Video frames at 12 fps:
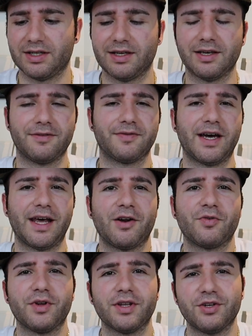If I
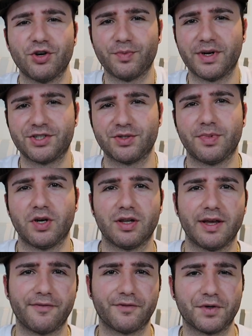don't really know much about
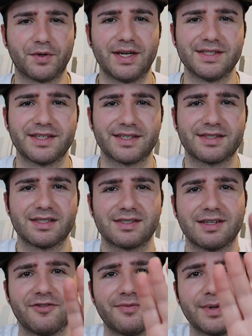like forensics and
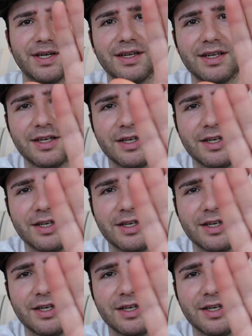stuff, but